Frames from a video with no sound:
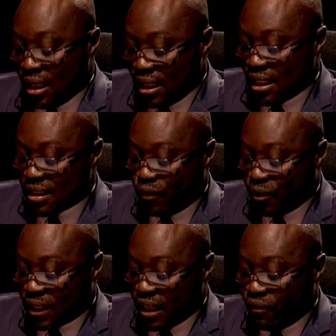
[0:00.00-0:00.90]
This
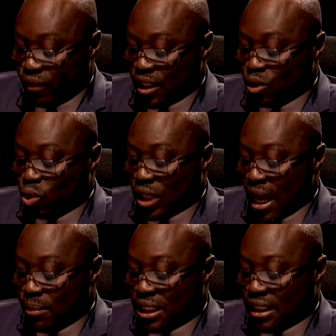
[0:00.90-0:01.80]
50 feed into the
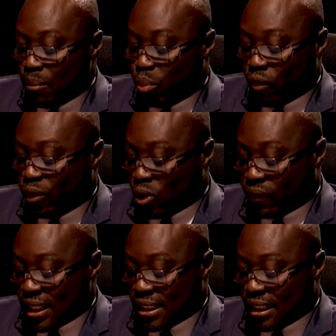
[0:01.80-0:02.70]
MTN profit of,
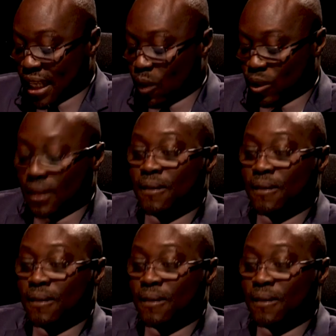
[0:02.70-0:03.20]
let's say, 1,000.